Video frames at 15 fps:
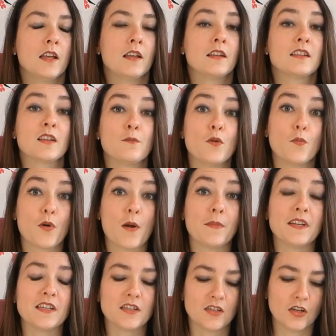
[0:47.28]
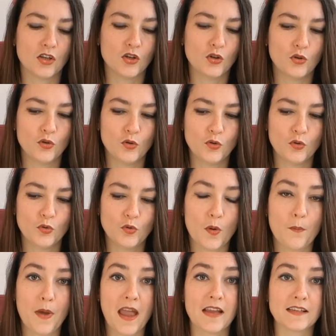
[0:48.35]
Simple premise, you
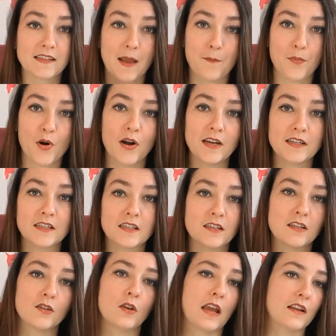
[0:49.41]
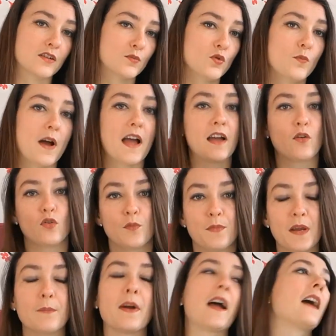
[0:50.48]
pay a set price, you get a small bag or a
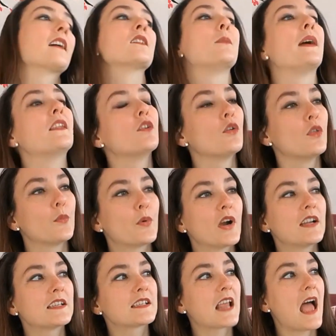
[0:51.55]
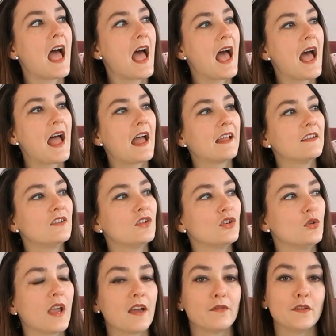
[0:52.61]
big bag depending on the price, and
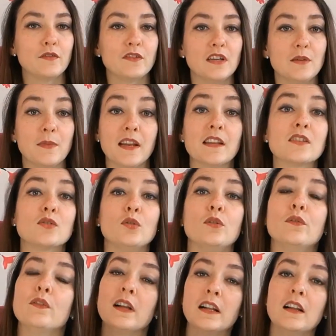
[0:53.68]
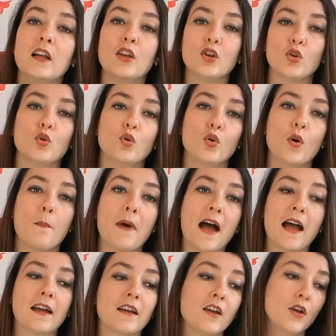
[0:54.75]
you get 15 minutes to fill your
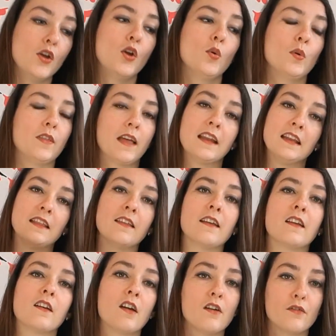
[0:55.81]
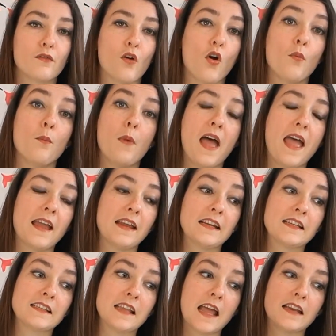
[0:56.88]
bag with anything from
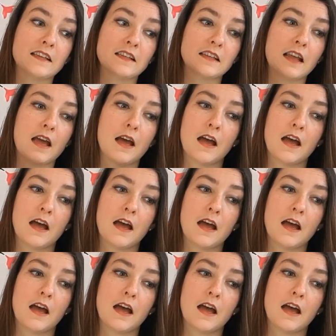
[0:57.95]
a set